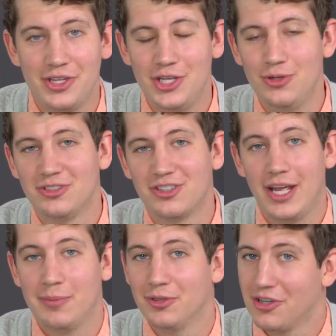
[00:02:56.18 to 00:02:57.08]
the user
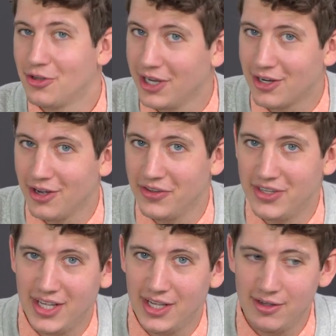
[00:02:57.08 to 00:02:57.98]
able to click on the
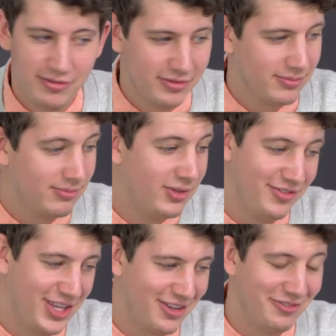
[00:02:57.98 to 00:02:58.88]
div,
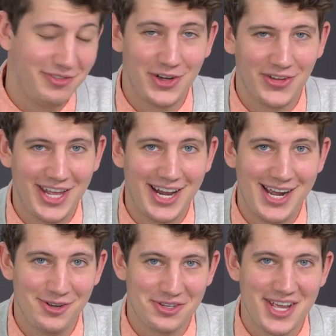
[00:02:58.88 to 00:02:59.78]
if they can figure that
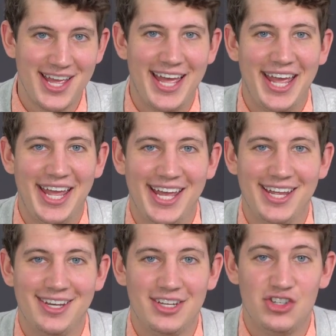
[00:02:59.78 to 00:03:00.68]
out,
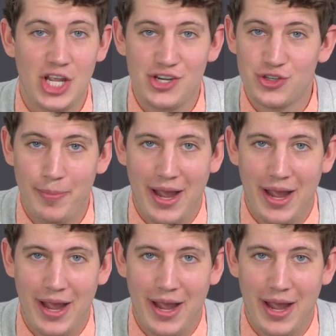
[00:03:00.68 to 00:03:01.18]
and change the